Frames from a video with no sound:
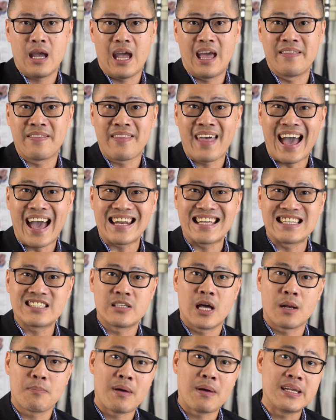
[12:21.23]
And that is
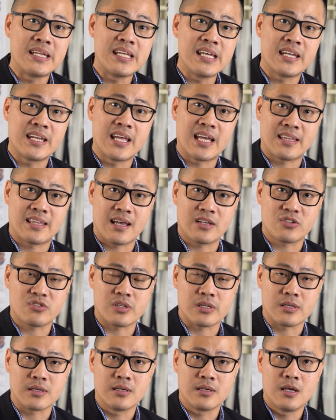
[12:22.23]
done by DNA
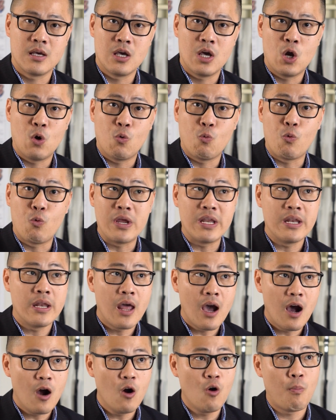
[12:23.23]
testing. We
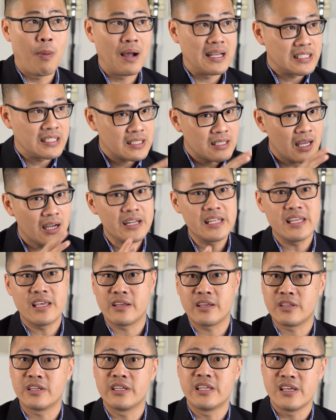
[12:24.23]
know by
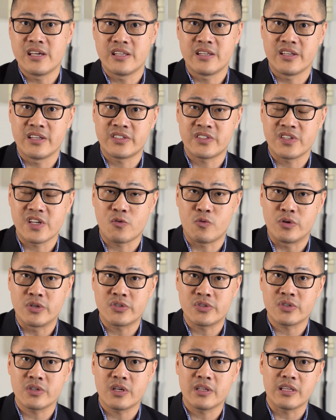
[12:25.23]
studying the DNA
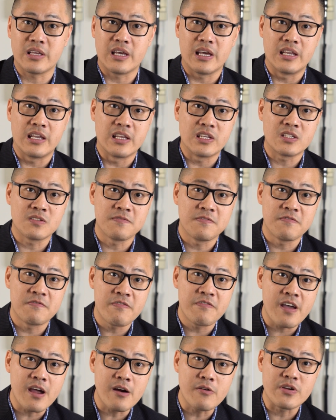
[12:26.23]
sequence, it is
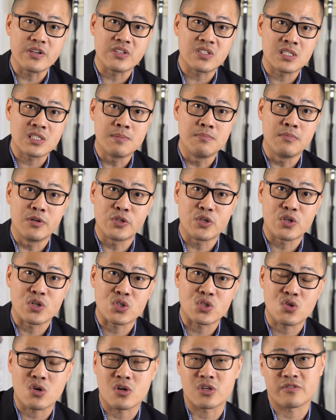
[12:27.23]
very similar to the
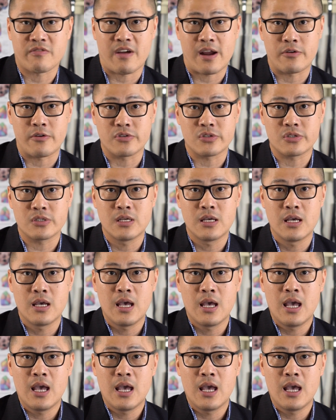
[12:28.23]
SARS virus.